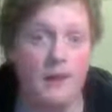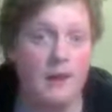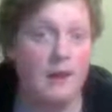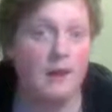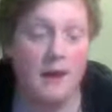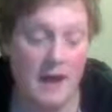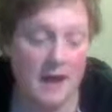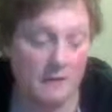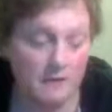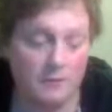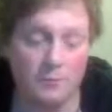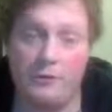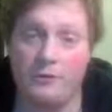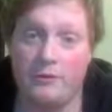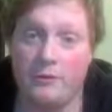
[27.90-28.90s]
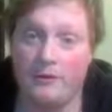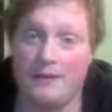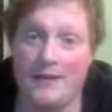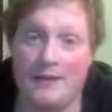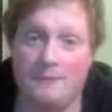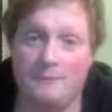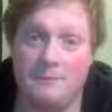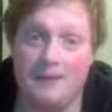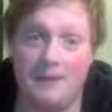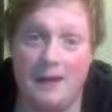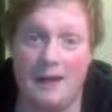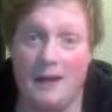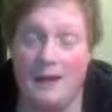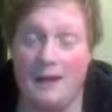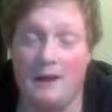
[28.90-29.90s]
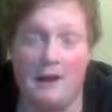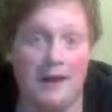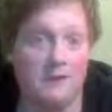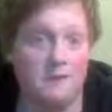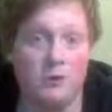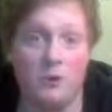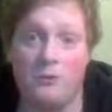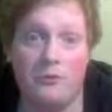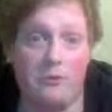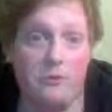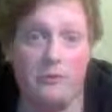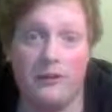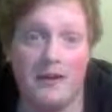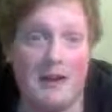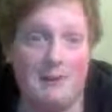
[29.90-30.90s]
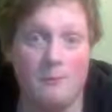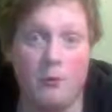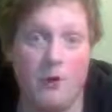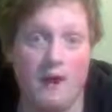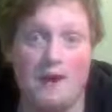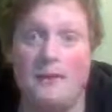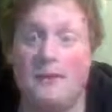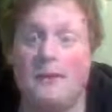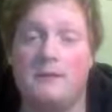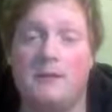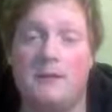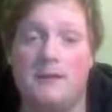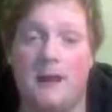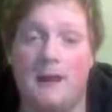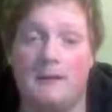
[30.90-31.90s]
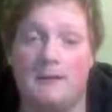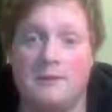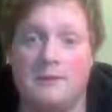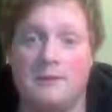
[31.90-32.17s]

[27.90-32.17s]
And I haven't put the games, I haven't gone through the game or anything like that